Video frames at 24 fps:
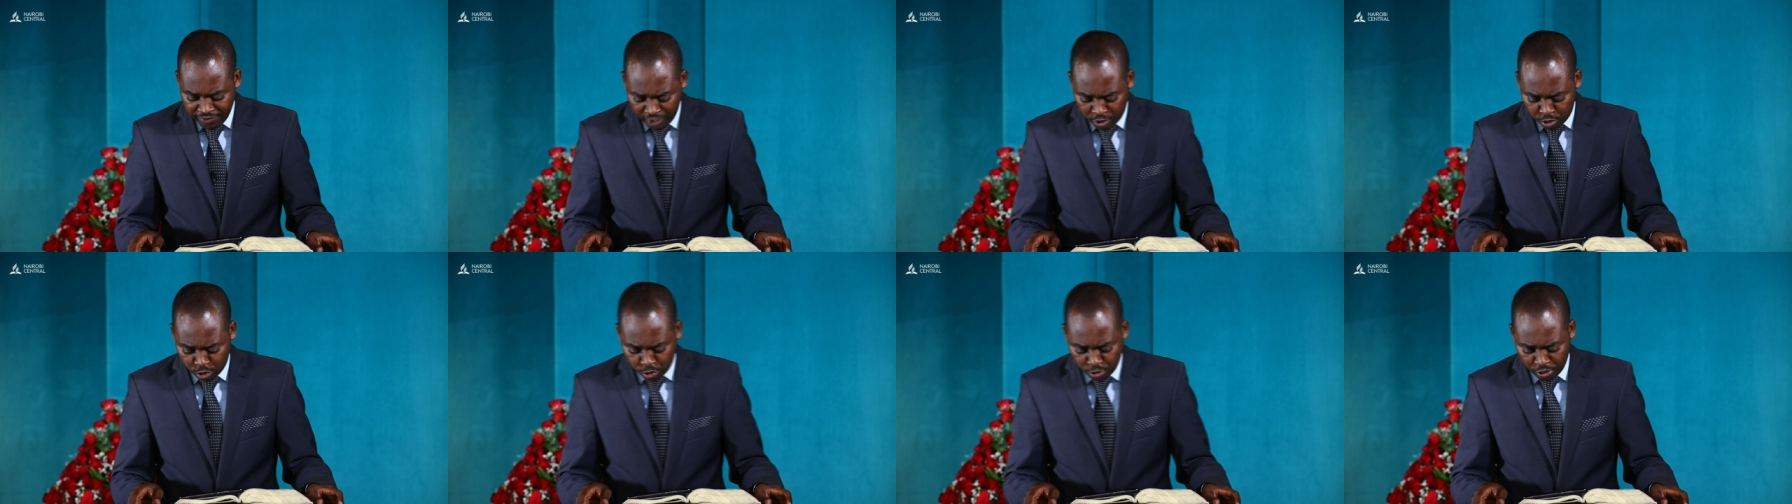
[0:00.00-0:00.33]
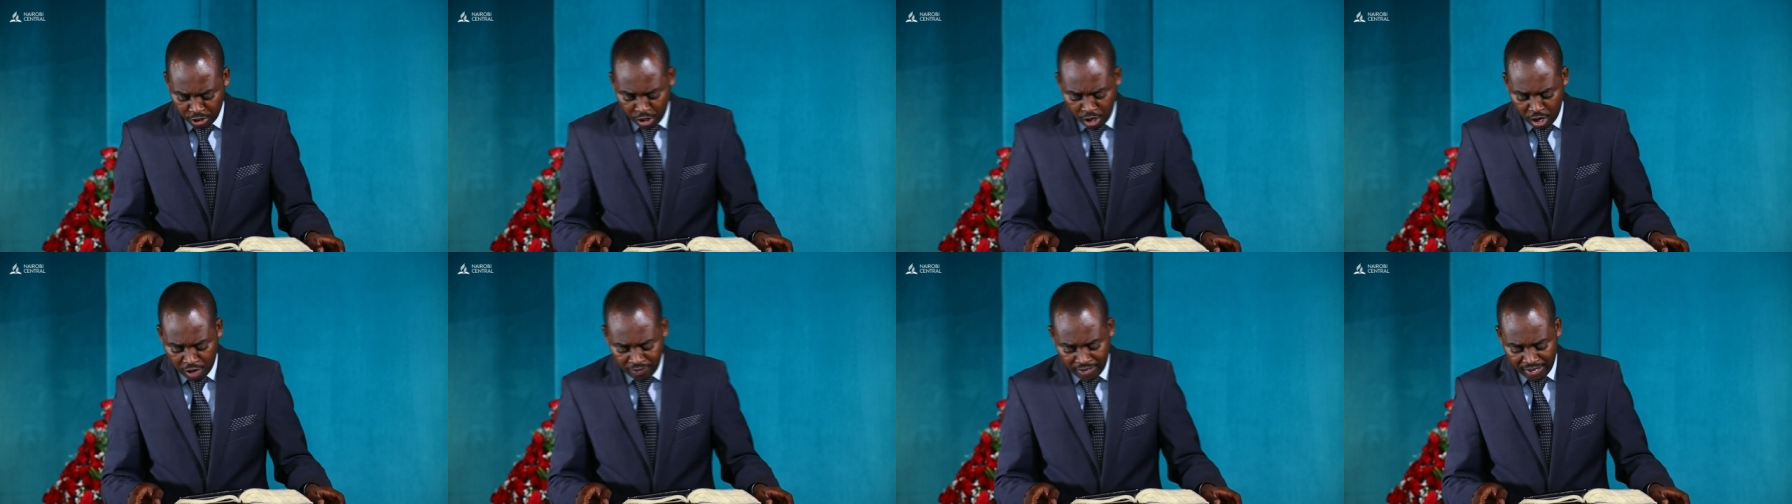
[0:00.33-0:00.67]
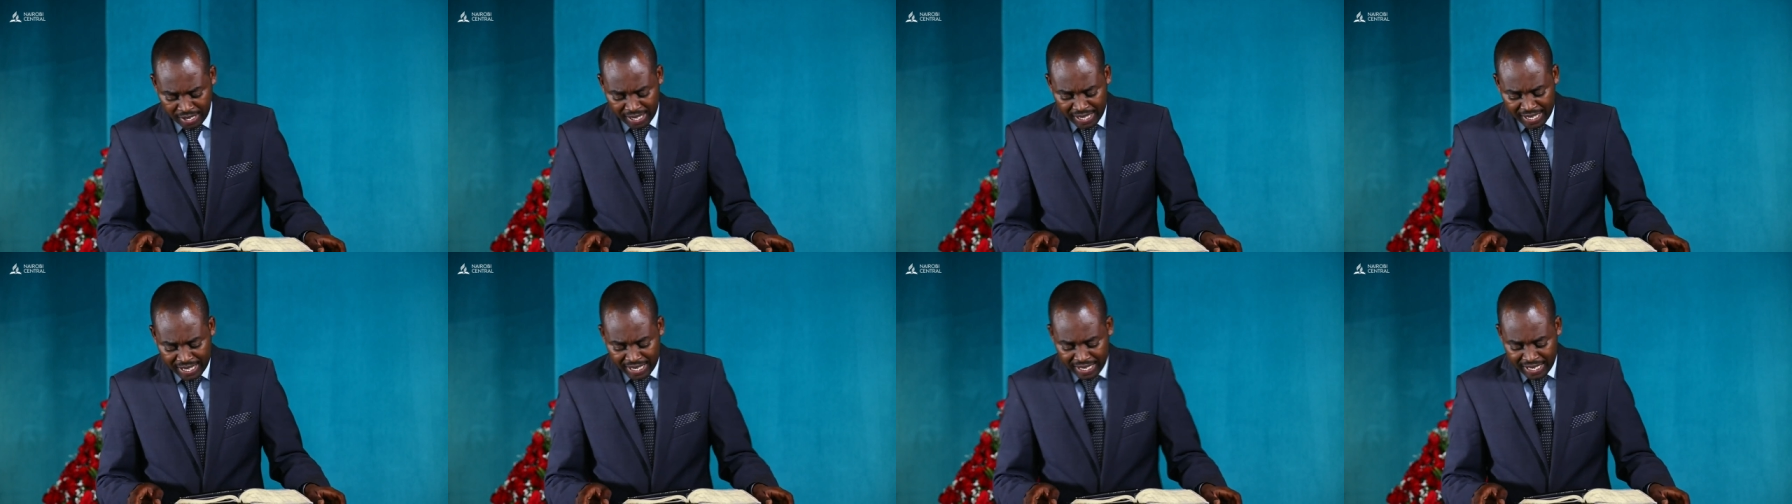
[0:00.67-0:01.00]
victory
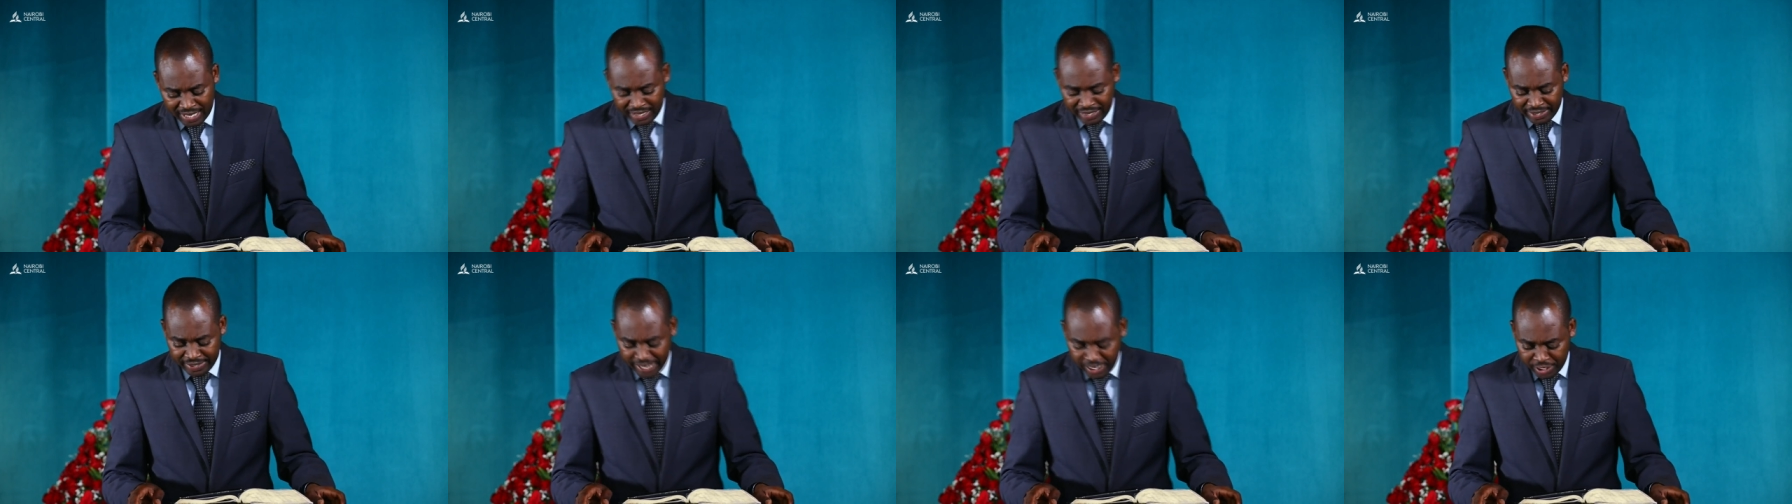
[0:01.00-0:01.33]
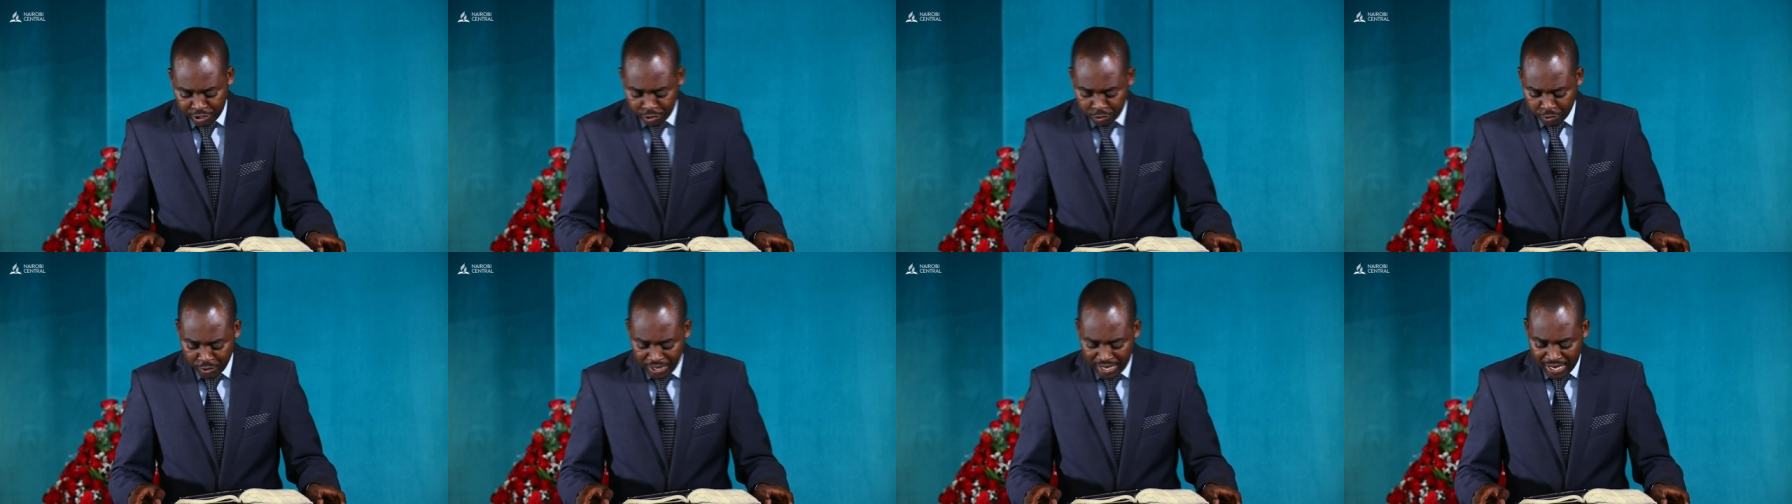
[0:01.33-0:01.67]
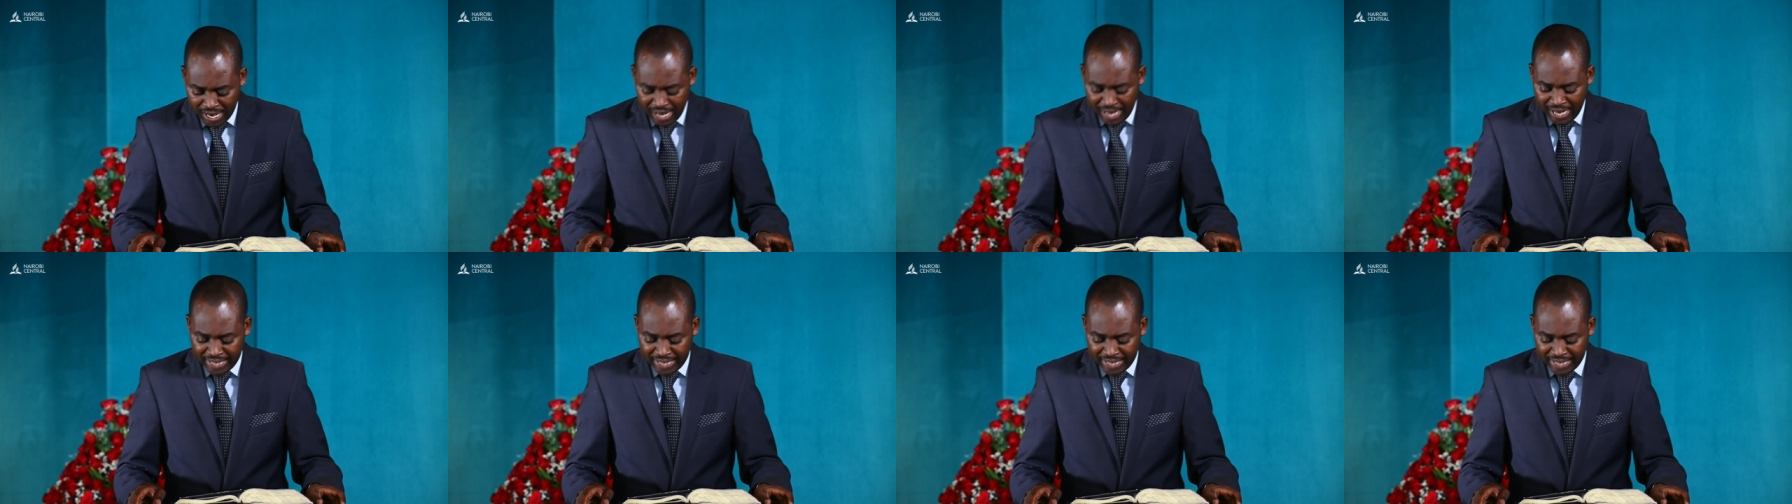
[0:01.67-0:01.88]
over hereditary